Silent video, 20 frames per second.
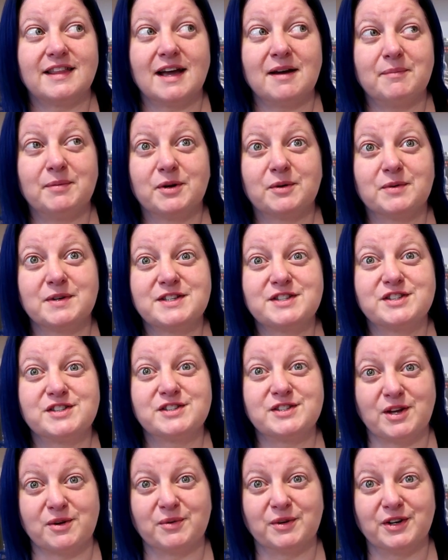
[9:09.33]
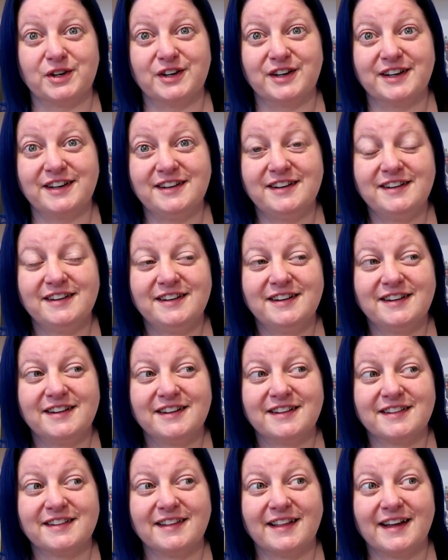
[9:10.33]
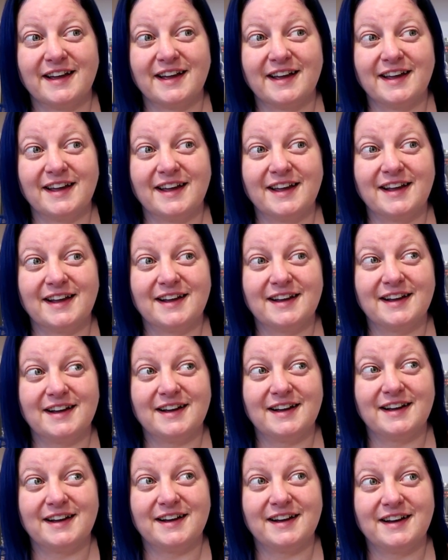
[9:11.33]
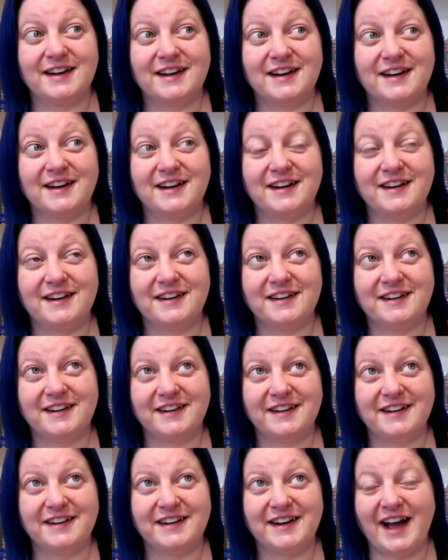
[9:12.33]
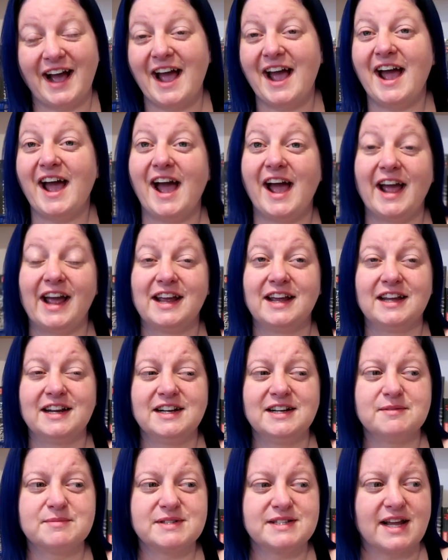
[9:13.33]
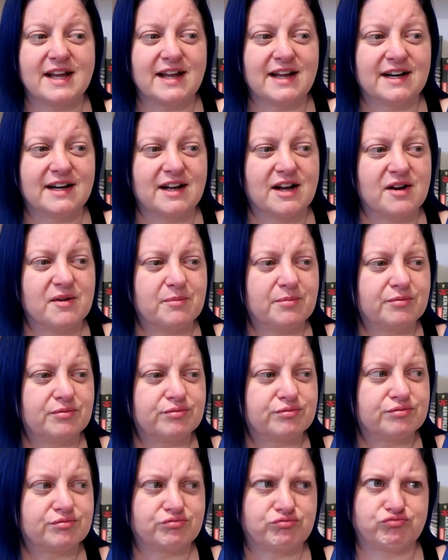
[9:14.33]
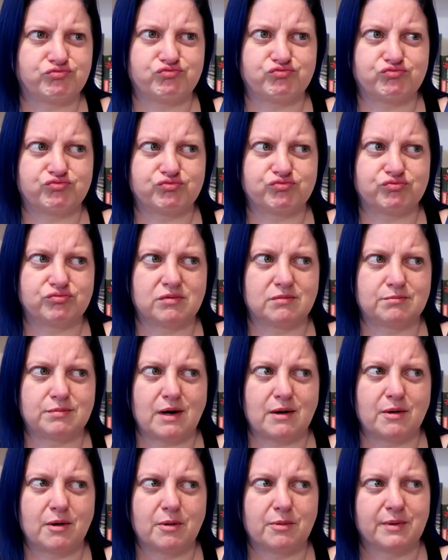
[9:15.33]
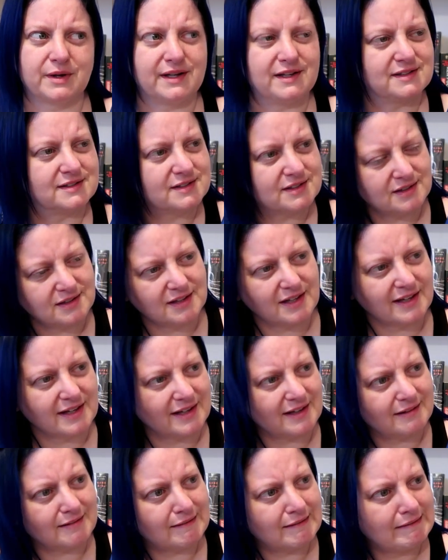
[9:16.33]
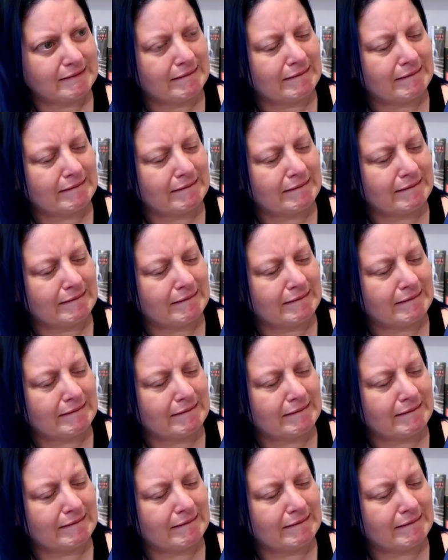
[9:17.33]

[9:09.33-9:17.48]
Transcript: that book was so good. Like, ugh, I, I ended up staying up probably until like,